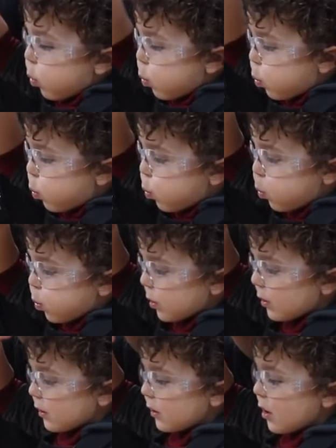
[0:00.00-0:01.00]
pieces of wood
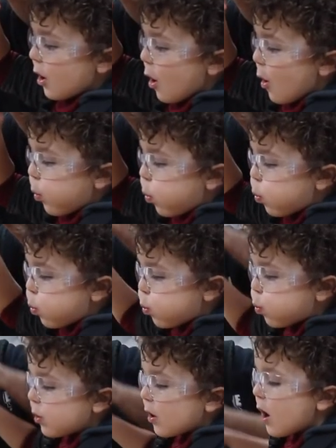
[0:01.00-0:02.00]
which
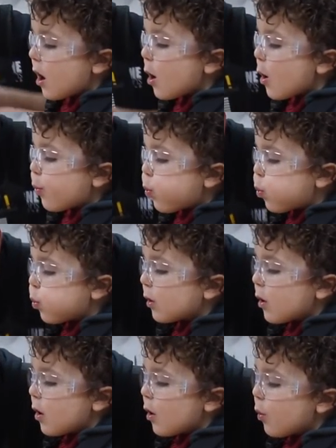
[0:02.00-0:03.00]
is really,
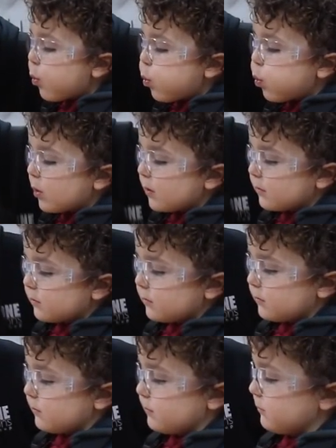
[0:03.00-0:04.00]
really simple.
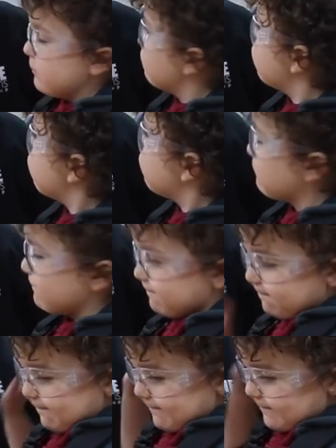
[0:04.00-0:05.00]
And we're going to
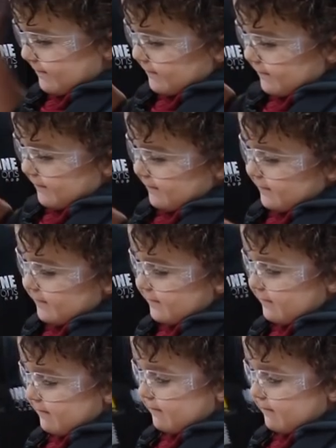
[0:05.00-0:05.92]
mount these things on the